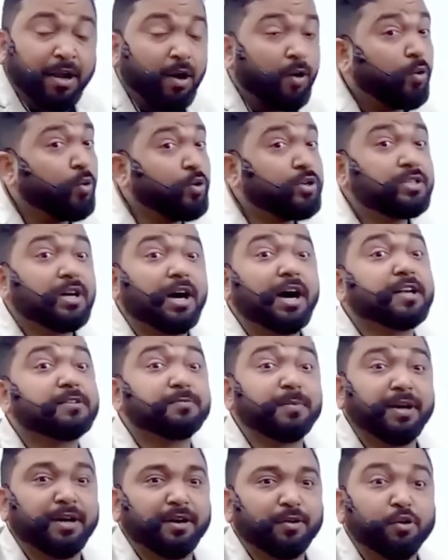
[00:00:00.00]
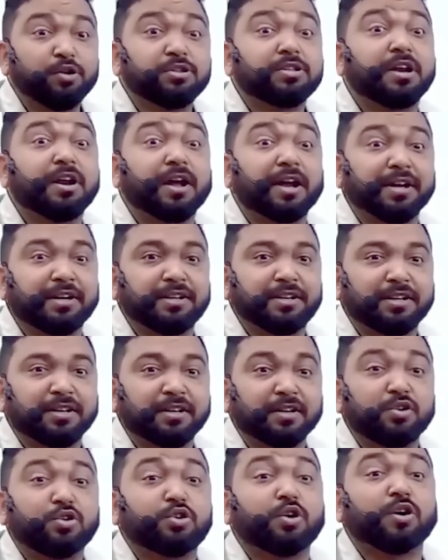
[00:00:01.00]
Now who is the husband? Who is the knight?
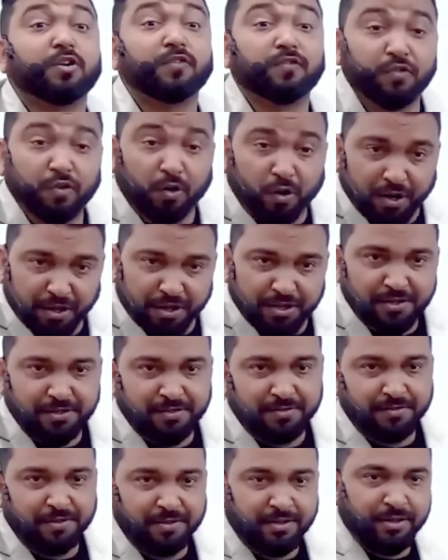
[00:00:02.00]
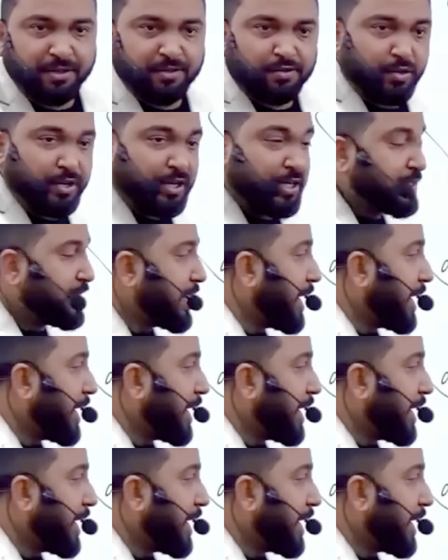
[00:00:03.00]
John of Gaunt. So it